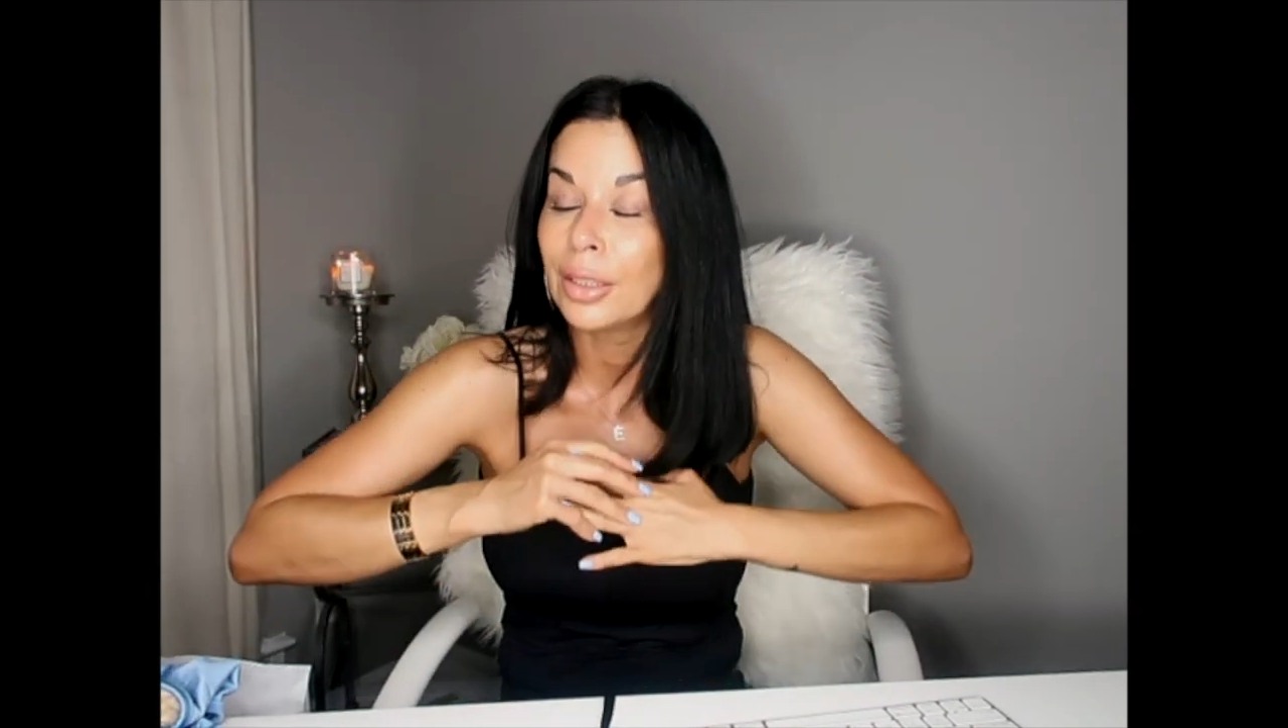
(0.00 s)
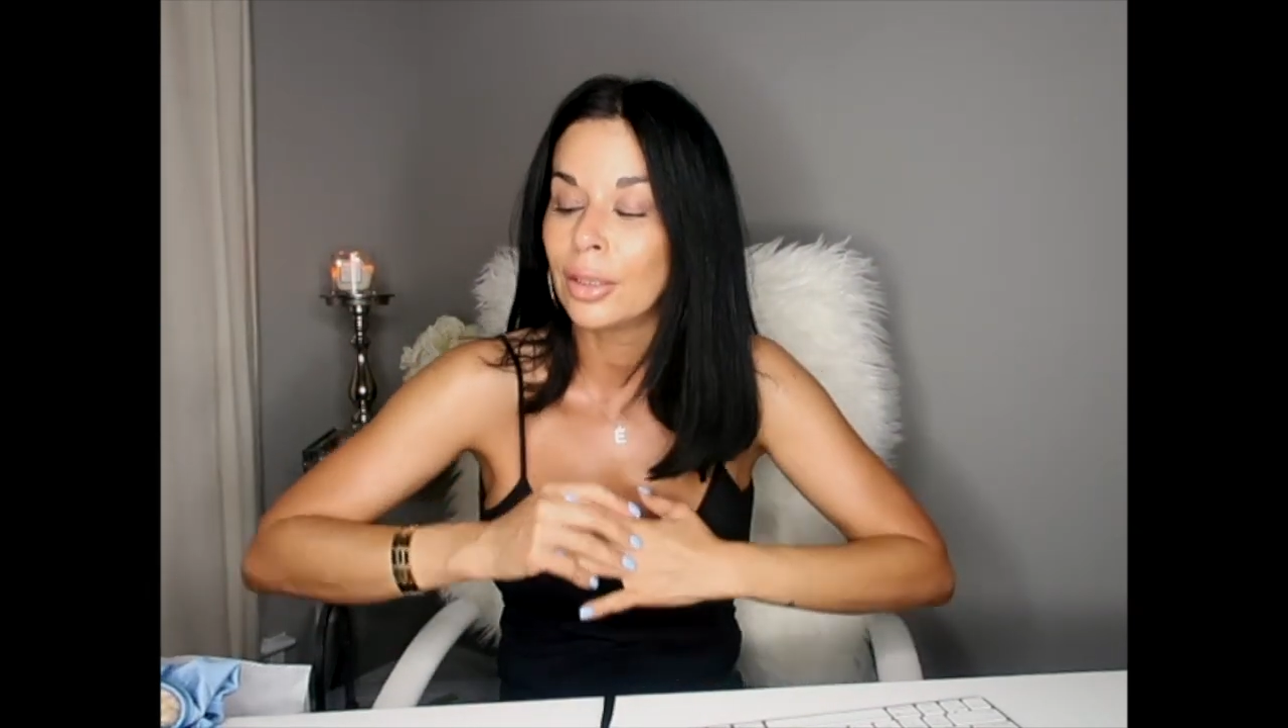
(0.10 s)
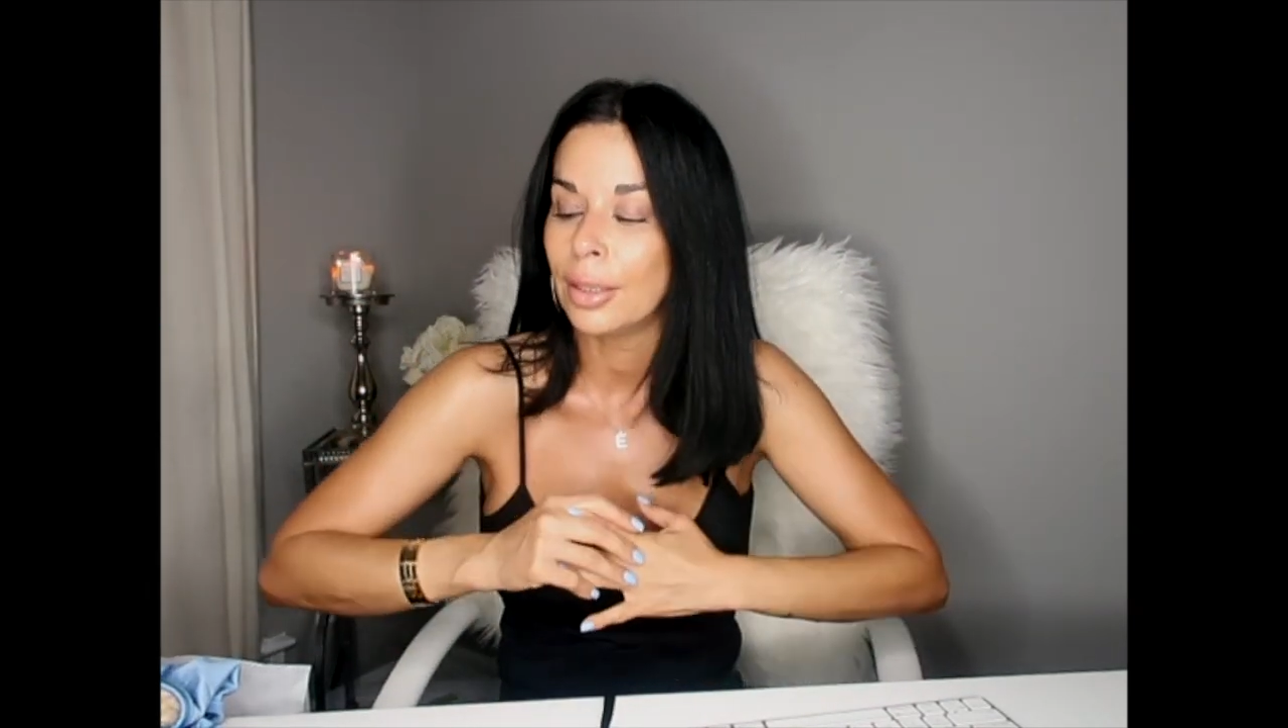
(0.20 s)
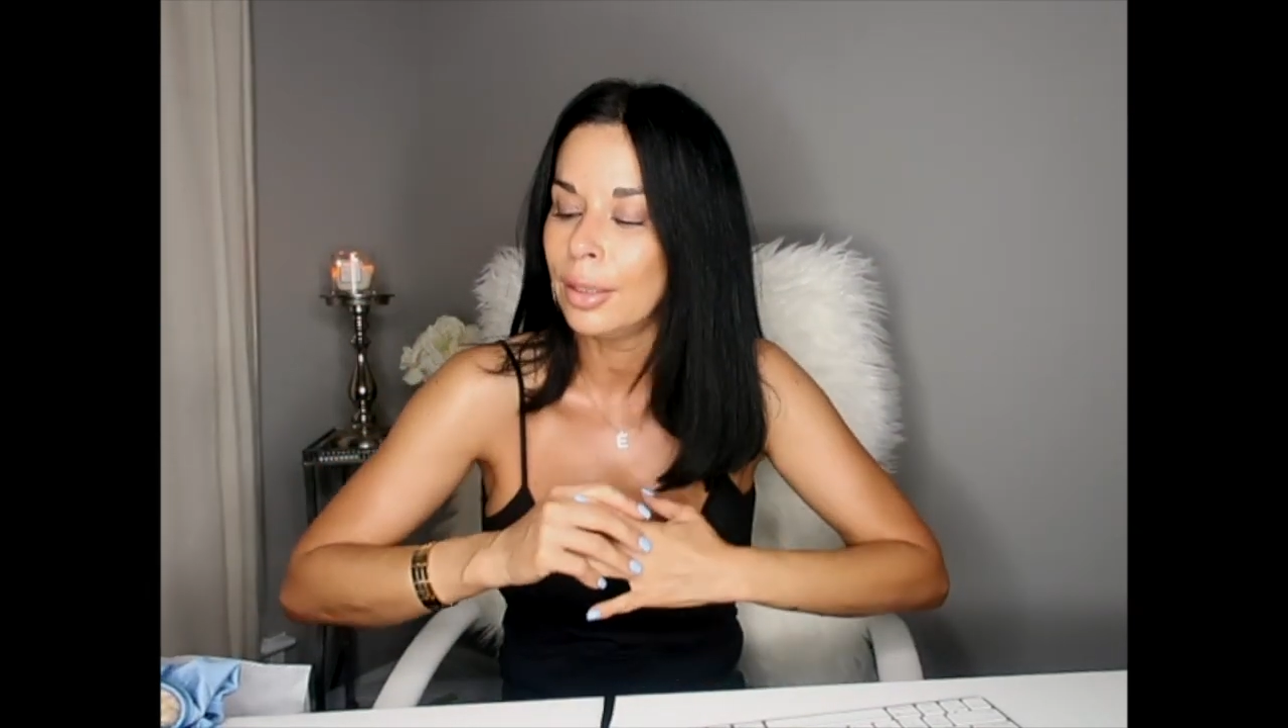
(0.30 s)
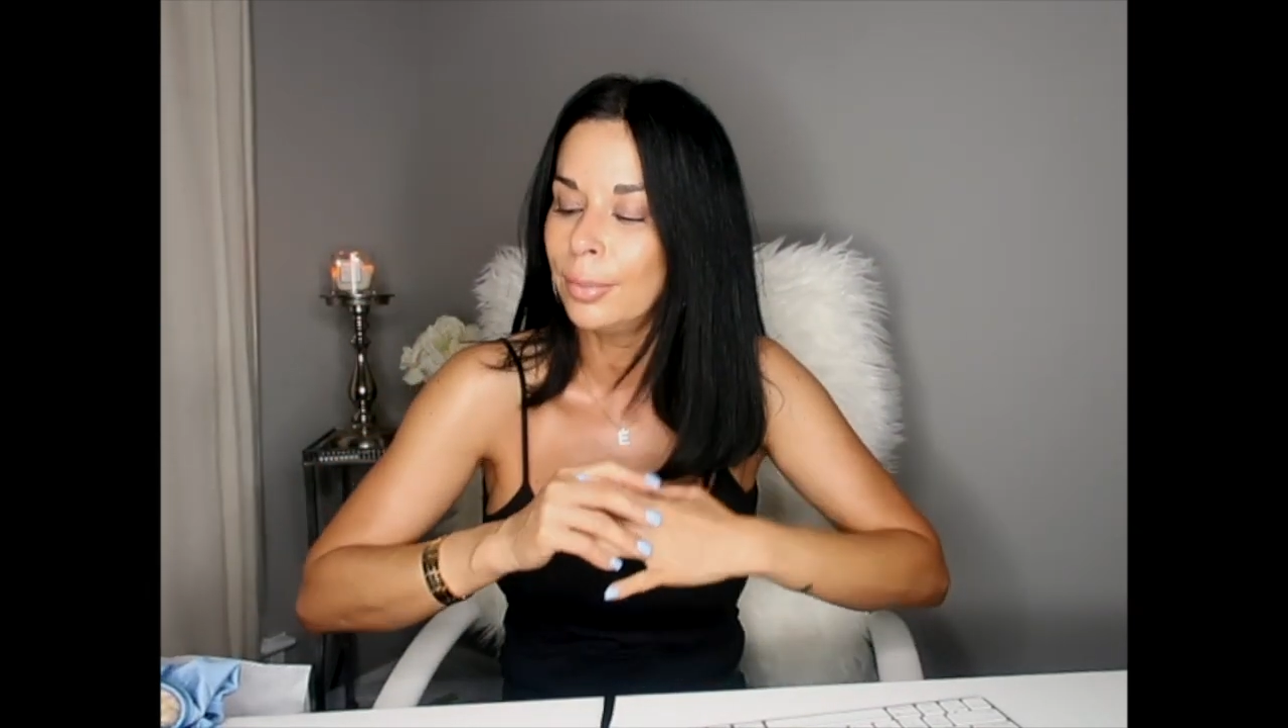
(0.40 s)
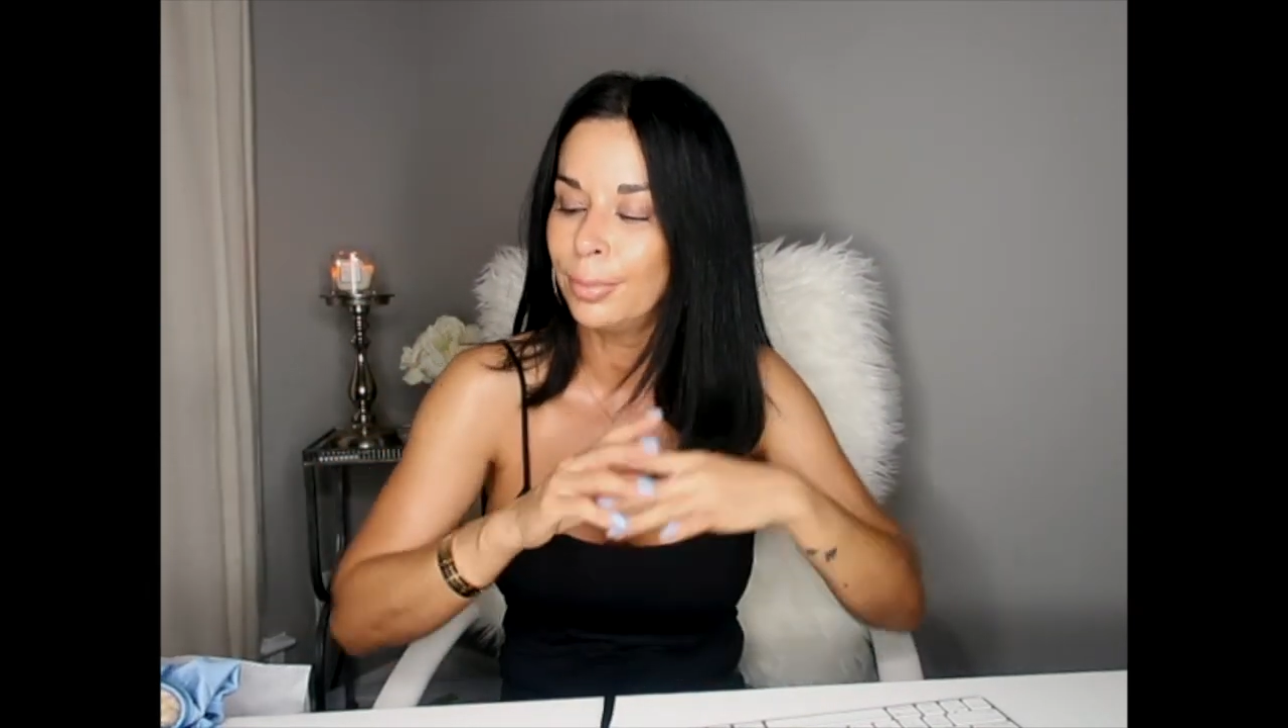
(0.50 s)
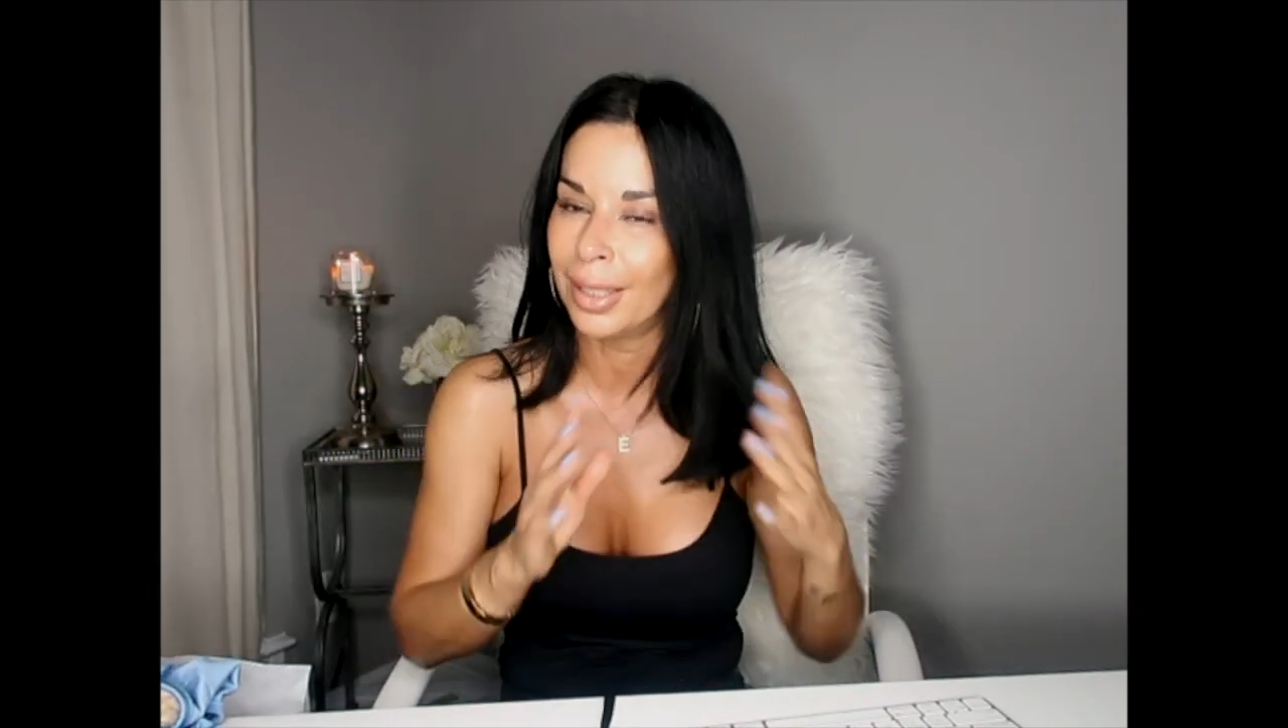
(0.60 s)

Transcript: good,